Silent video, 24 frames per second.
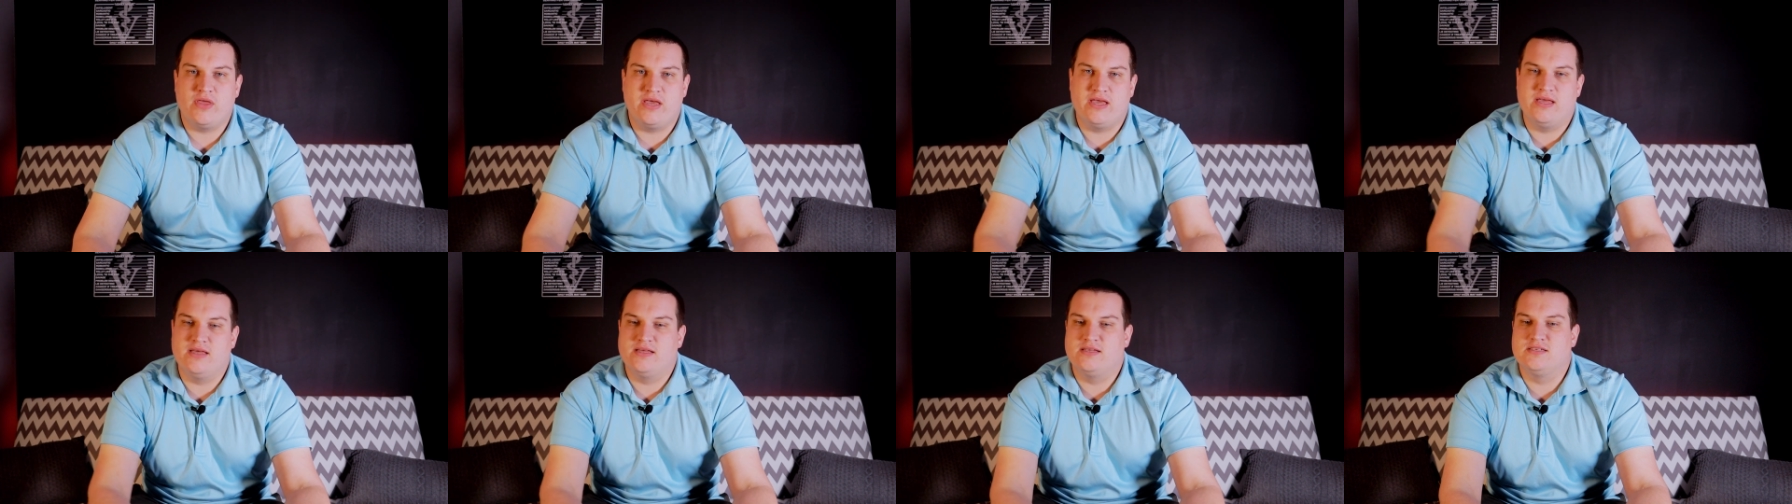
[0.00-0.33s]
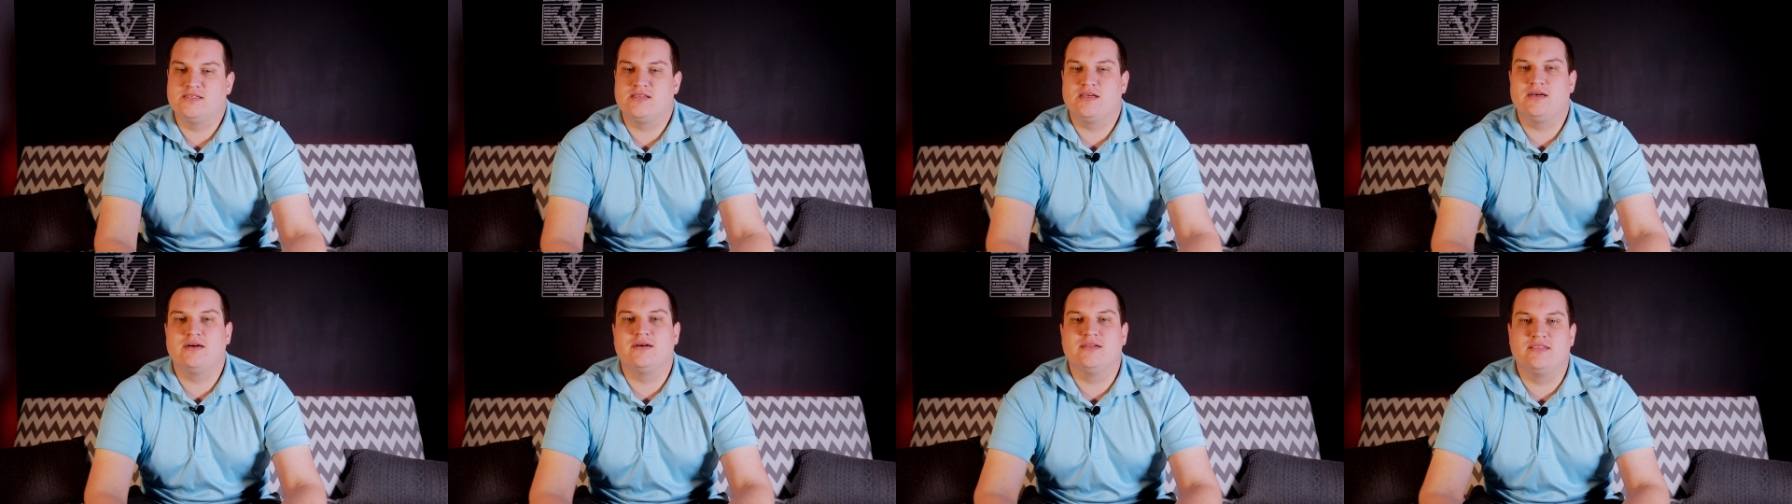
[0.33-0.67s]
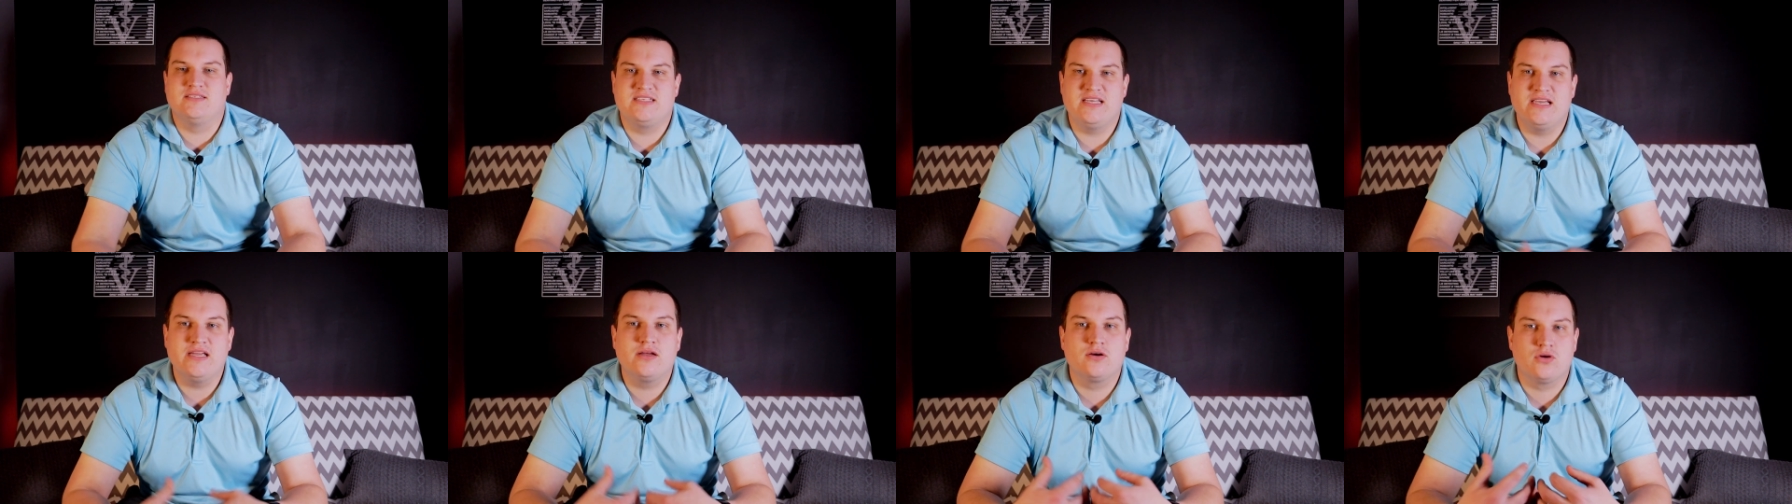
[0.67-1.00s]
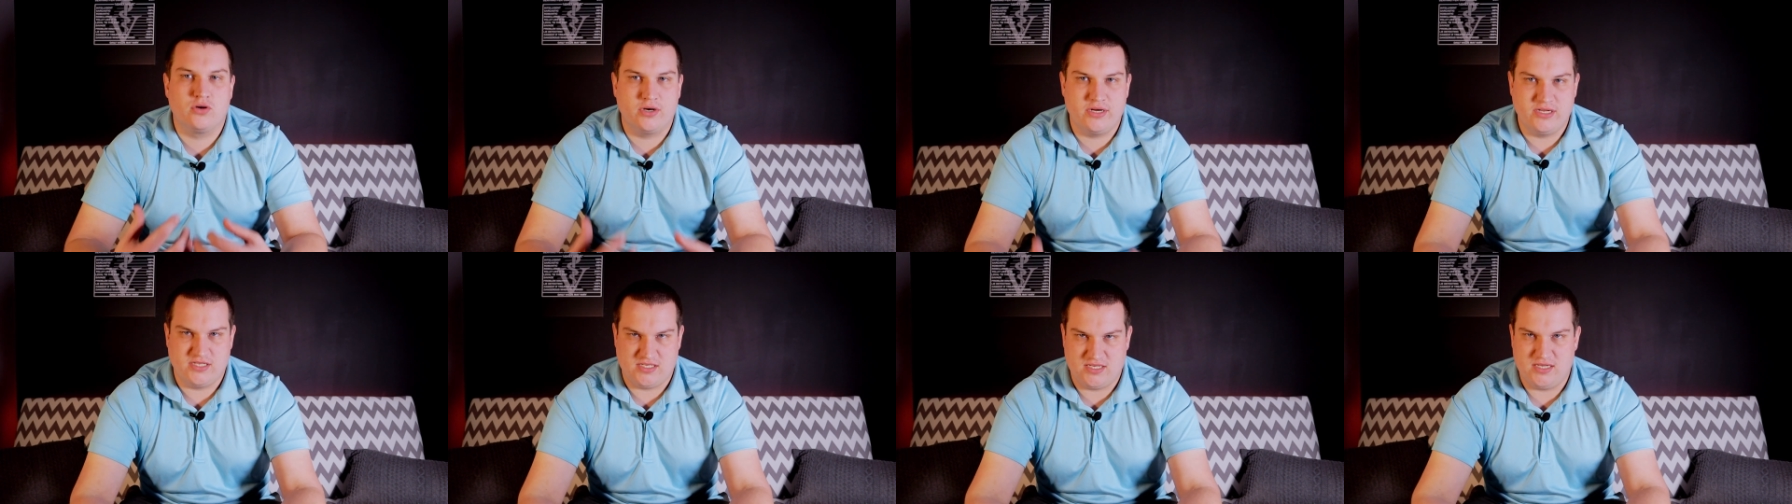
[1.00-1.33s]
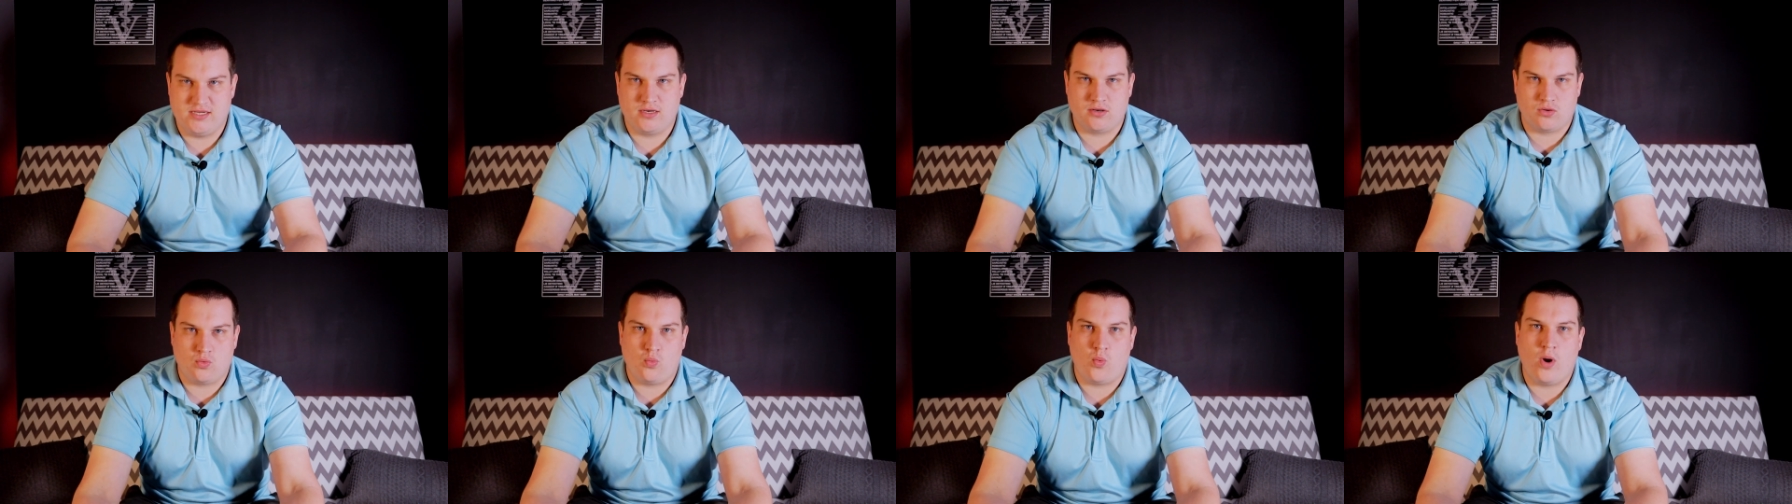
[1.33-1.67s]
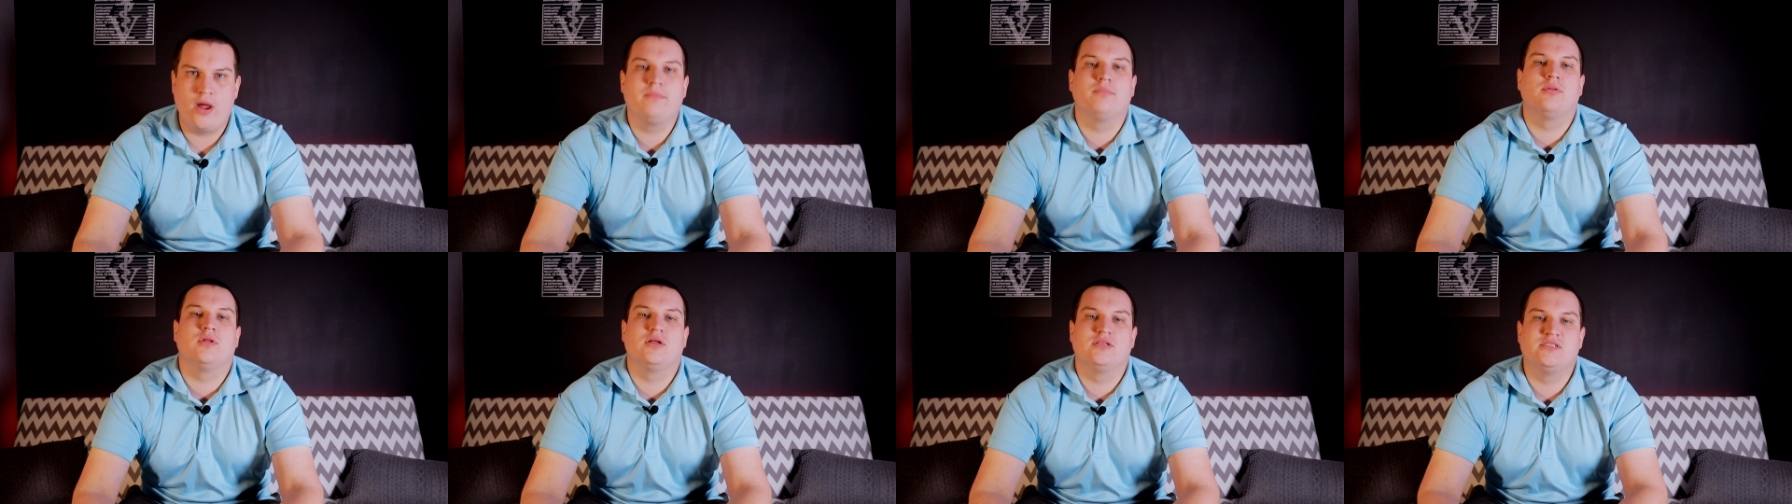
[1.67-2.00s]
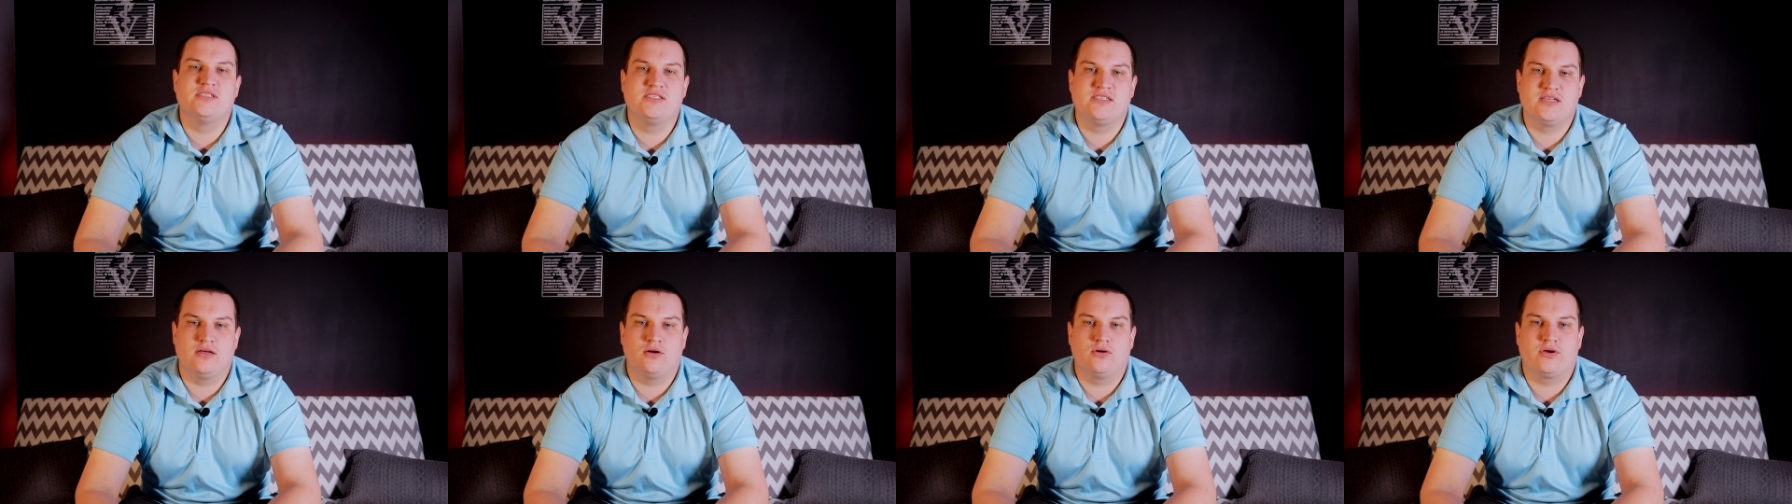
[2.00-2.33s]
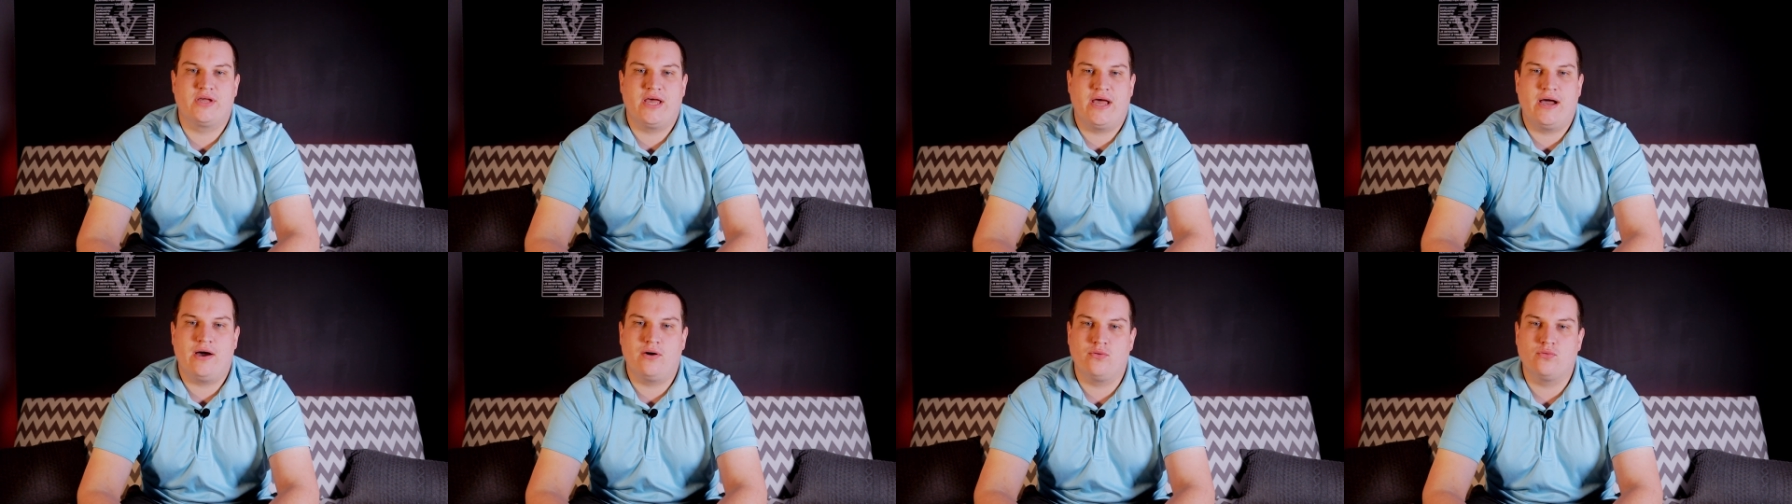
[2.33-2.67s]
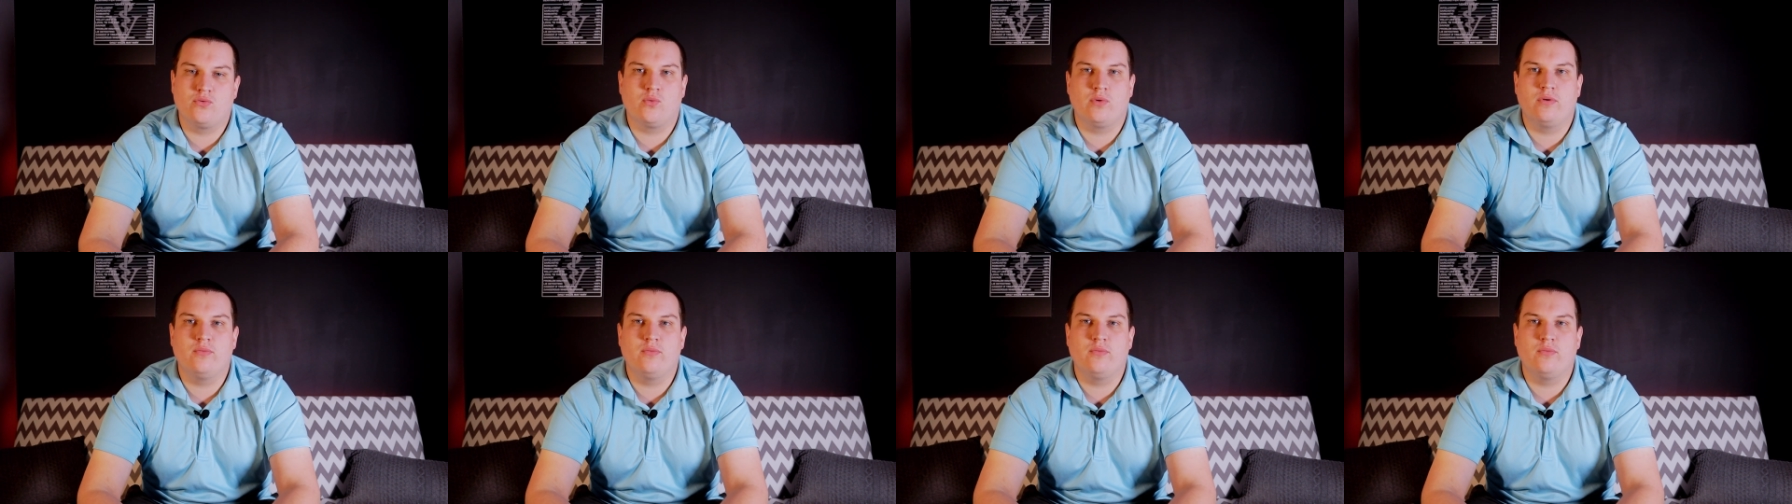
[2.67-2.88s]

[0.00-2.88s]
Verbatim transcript: is a decrease in our white blood cell count